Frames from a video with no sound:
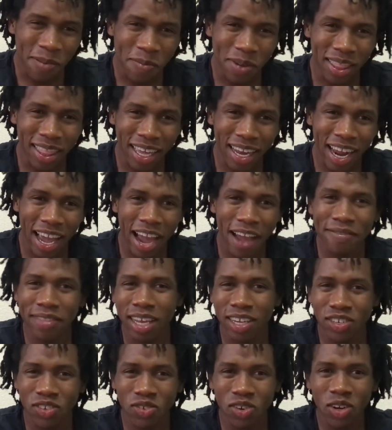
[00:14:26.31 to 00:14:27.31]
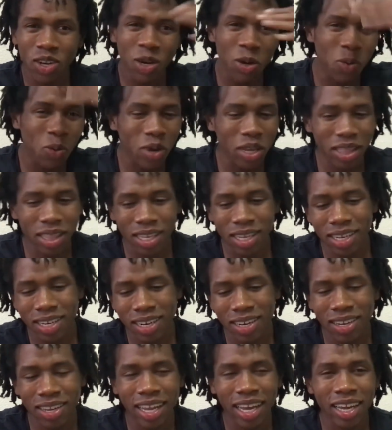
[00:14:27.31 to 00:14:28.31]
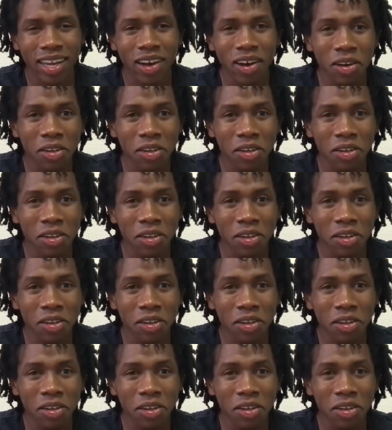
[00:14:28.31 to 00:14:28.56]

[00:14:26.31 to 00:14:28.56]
But then I have that struggle with, you know, like,